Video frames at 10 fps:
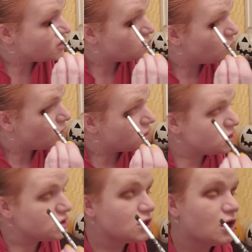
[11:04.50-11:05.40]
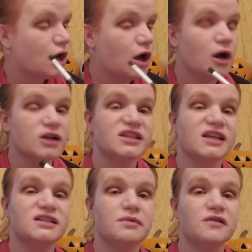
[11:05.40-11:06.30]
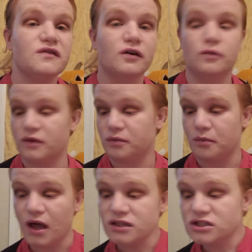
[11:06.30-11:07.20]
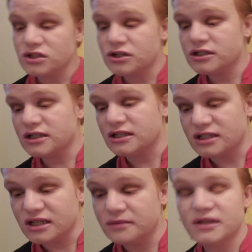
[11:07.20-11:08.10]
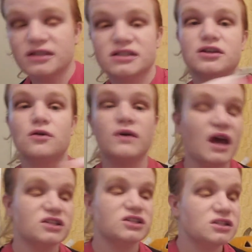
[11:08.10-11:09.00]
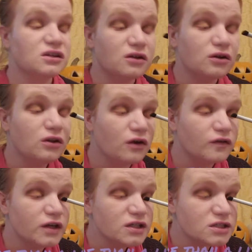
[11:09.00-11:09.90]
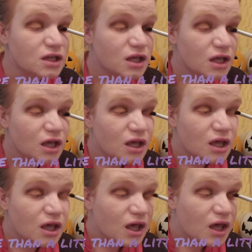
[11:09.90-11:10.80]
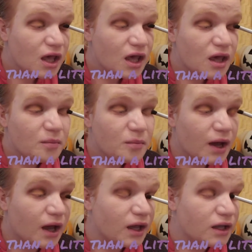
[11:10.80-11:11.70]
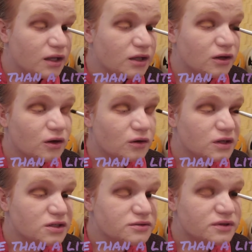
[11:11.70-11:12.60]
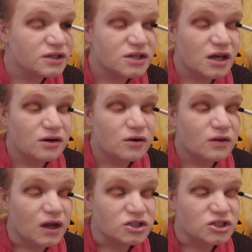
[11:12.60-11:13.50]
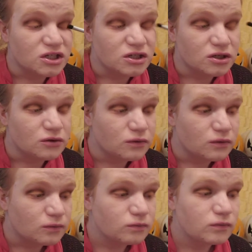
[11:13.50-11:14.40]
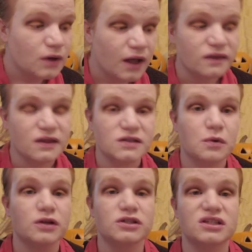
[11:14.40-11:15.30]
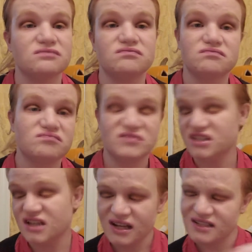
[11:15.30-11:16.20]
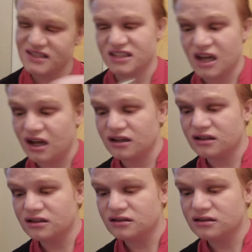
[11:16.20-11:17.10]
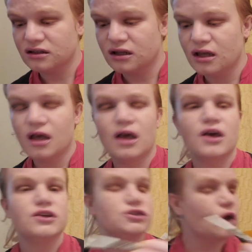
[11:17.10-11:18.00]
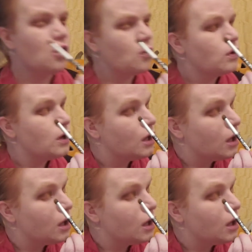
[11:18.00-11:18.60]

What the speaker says: woods are said to be filled with monsters and demons. So yeah, she's a little nervous, but you know, there's not a whole lot she can do at this point. She's kind of stuck. So